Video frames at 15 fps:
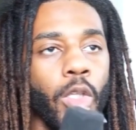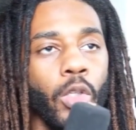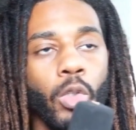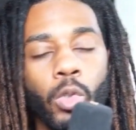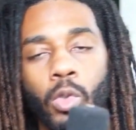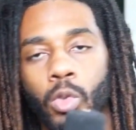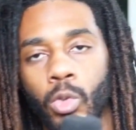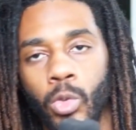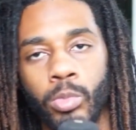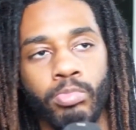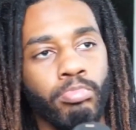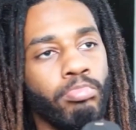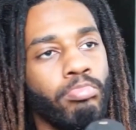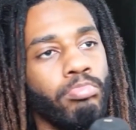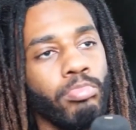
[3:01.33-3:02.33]
you
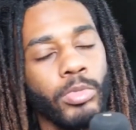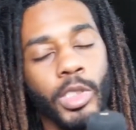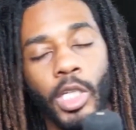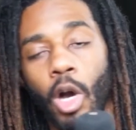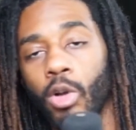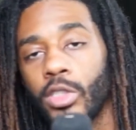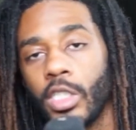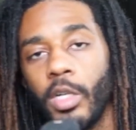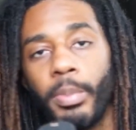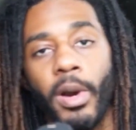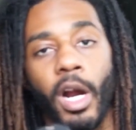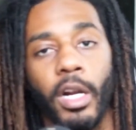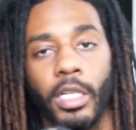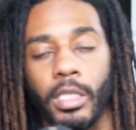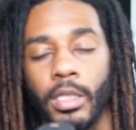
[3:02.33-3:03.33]
go to the
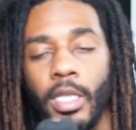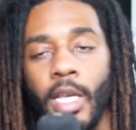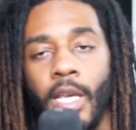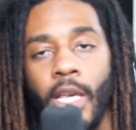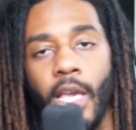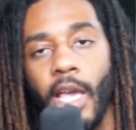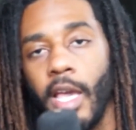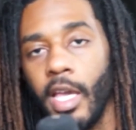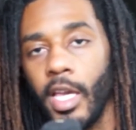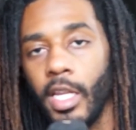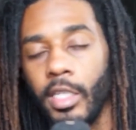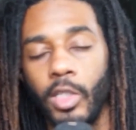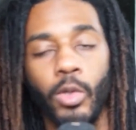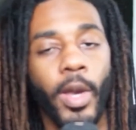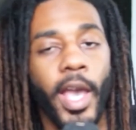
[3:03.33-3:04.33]
park
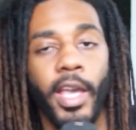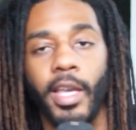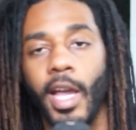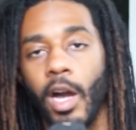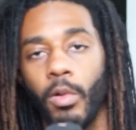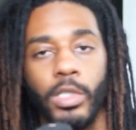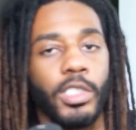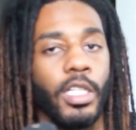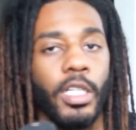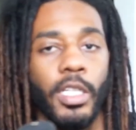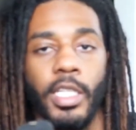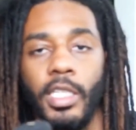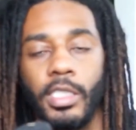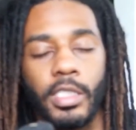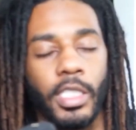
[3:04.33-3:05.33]
and you hang out with your
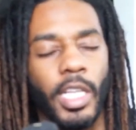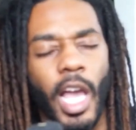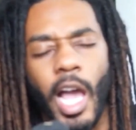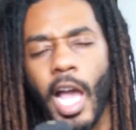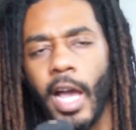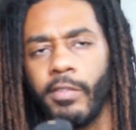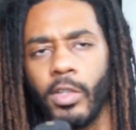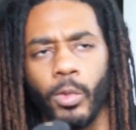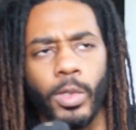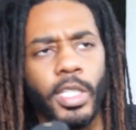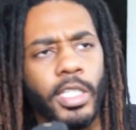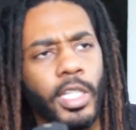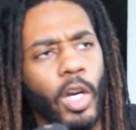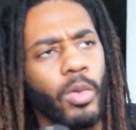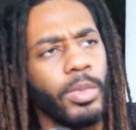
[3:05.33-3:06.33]
niece. Y'all have a really
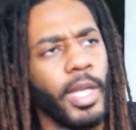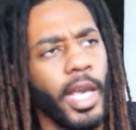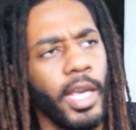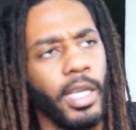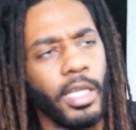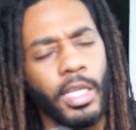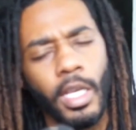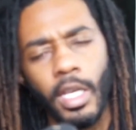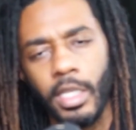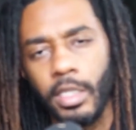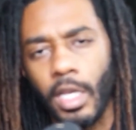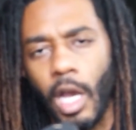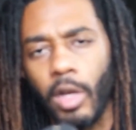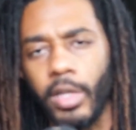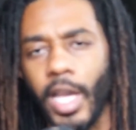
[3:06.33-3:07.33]
dope day.
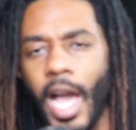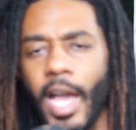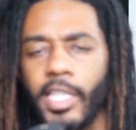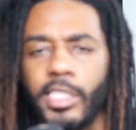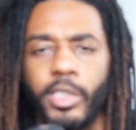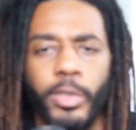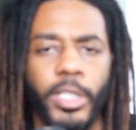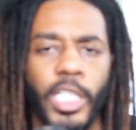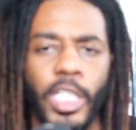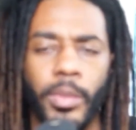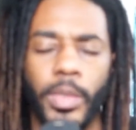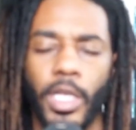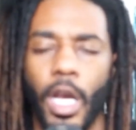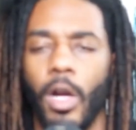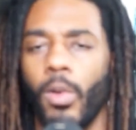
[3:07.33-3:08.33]
Y'all go get ice cream
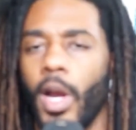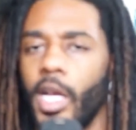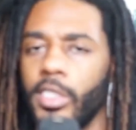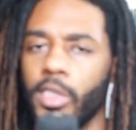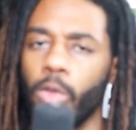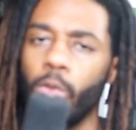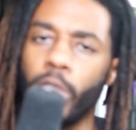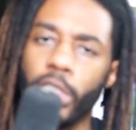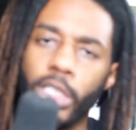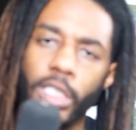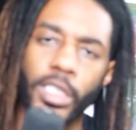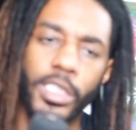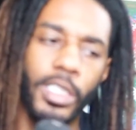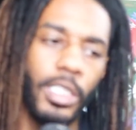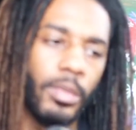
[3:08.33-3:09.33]
and y'all ride
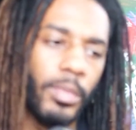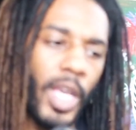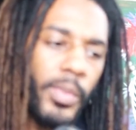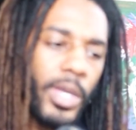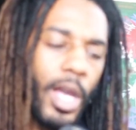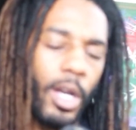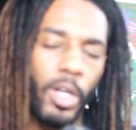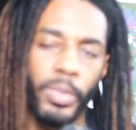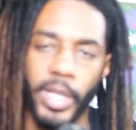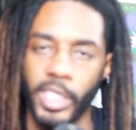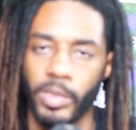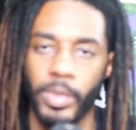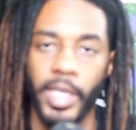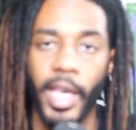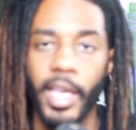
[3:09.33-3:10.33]
scooters, and maybe y'all go play
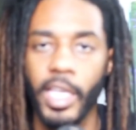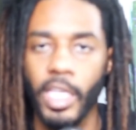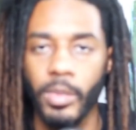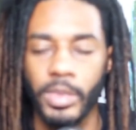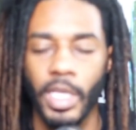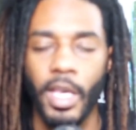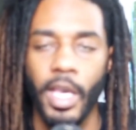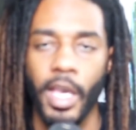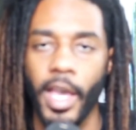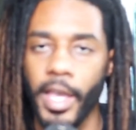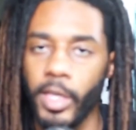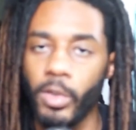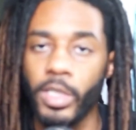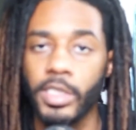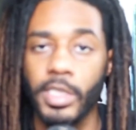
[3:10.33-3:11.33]
some games. And
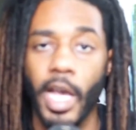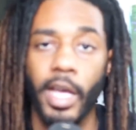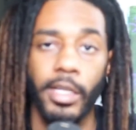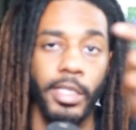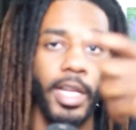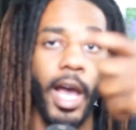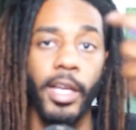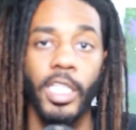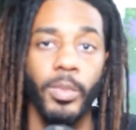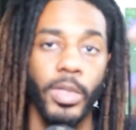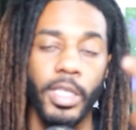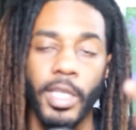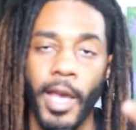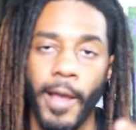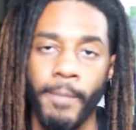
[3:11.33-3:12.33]
you decide to
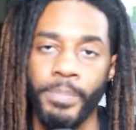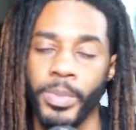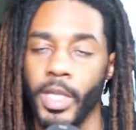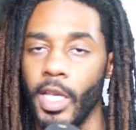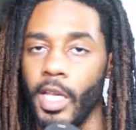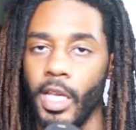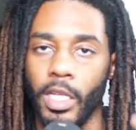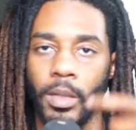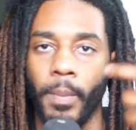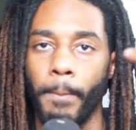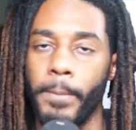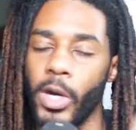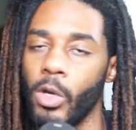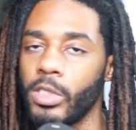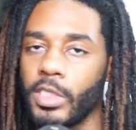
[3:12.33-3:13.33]
document that and
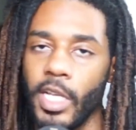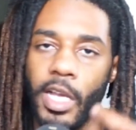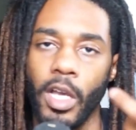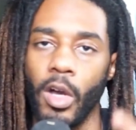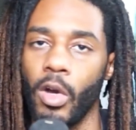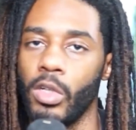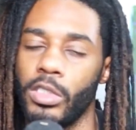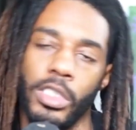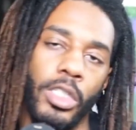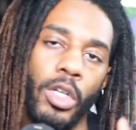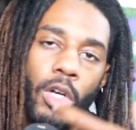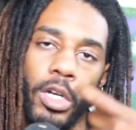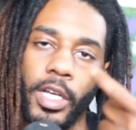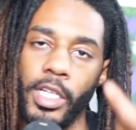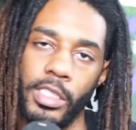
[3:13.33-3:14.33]
post that onto
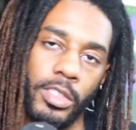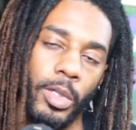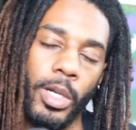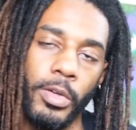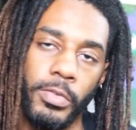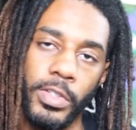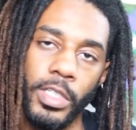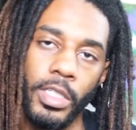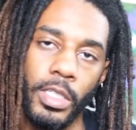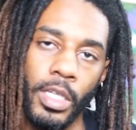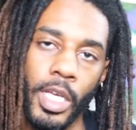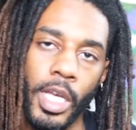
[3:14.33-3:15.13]
your Instagram feed.